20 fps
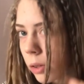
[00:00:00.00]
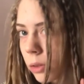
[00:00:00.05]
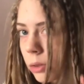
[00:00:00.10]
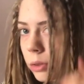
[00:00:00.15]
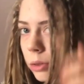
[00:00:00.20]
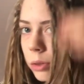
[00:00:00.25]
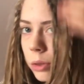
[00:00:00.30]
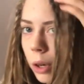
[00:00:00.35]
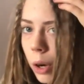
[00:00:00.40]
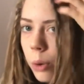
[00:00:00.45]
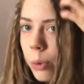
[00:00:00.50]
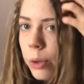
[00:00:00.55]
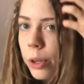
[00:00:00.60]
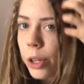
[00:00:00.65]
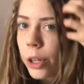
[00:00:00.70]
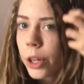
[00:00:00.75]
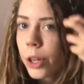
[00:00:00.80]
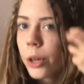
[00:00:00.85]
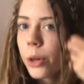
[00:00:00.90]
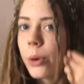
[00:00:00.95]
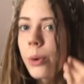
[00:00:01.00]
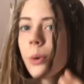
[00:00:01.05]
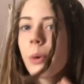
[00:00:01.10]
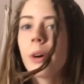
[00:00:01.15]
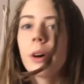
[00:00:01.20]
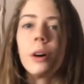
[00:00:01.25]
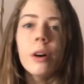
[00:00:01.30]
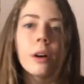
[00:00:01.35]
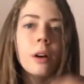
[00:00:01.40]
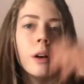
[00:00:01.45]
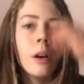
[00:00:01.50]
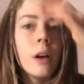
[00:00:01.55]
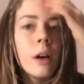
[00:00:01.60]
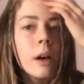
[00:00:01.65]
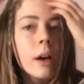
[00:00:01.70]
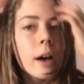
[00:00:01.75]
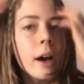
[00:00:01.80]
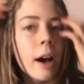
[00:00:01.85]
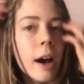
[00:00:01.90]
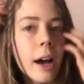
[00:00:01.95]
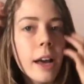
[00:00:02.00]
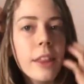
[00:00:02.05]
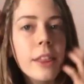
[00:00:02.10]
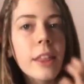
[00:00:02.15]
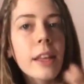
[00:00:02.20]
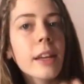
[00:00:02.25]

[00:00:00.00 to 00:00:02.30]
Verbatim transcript: so cute. I think